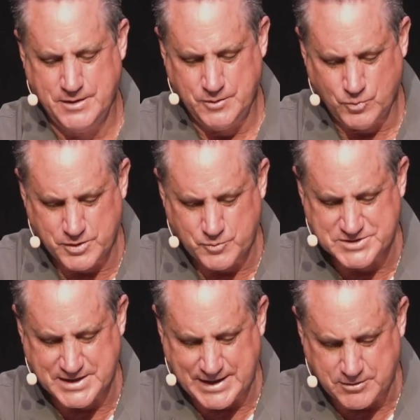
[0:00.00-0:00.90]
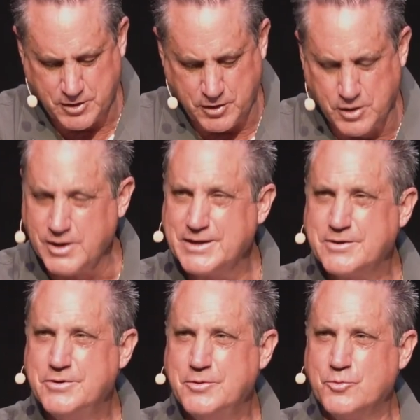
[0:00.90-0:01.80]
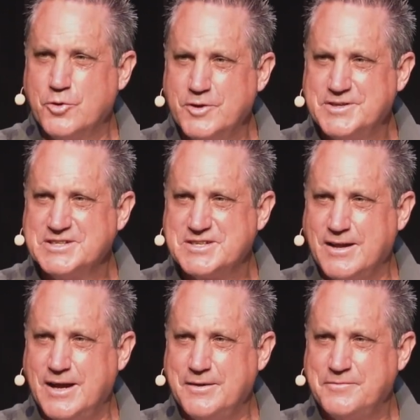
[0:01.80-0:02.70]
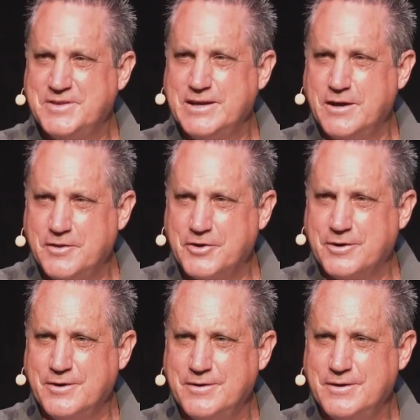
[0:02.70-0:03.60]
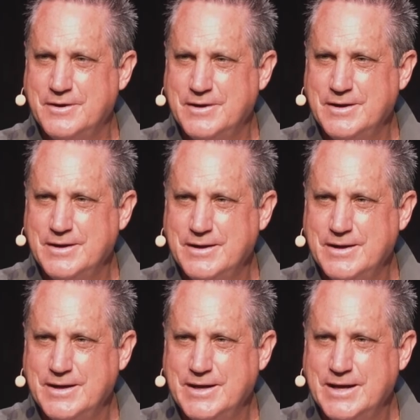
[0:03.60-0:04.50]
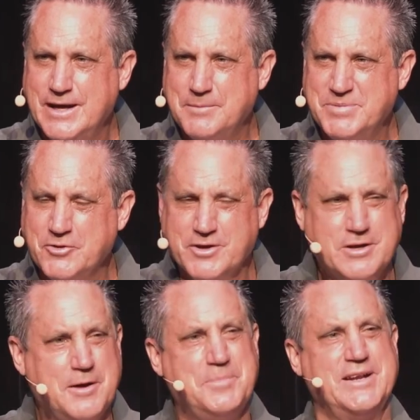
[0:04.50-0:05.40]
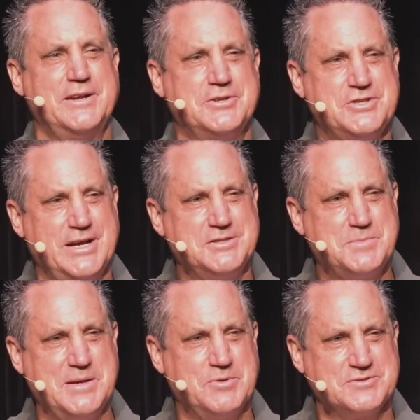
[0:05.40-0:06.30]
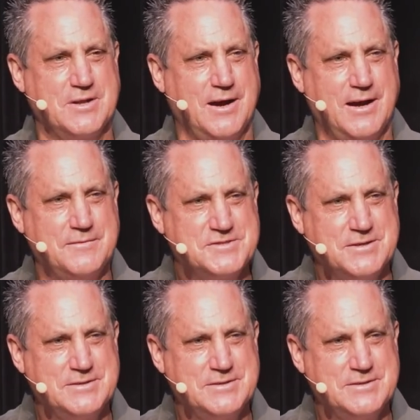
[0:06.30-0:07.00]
One was an alcoholic who ruined his life. The other had built a company to change people's lives.